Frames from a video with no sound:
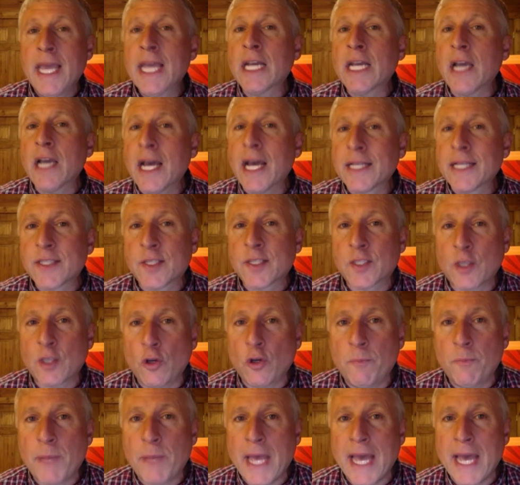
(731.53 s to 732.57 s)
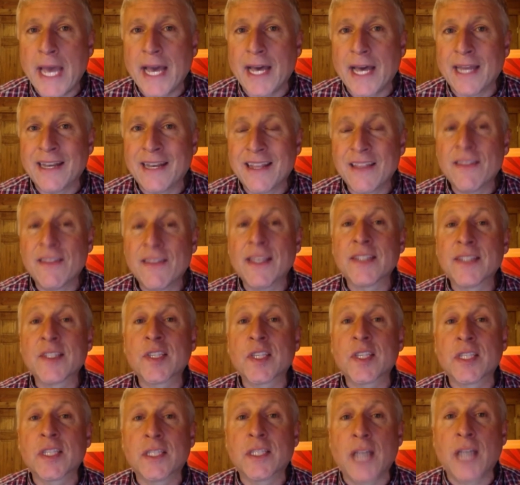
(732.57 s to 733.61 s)
It got so bad that
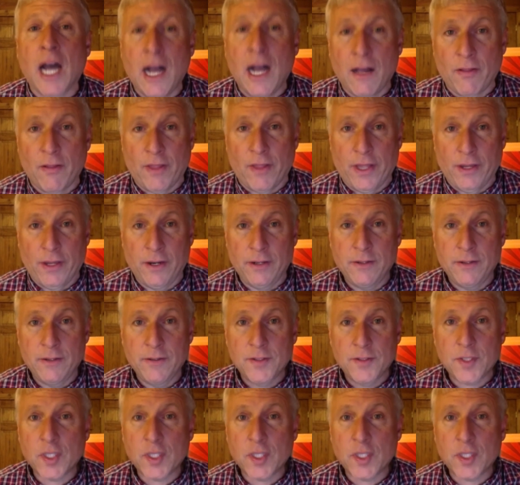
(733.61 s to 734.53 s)
Stalin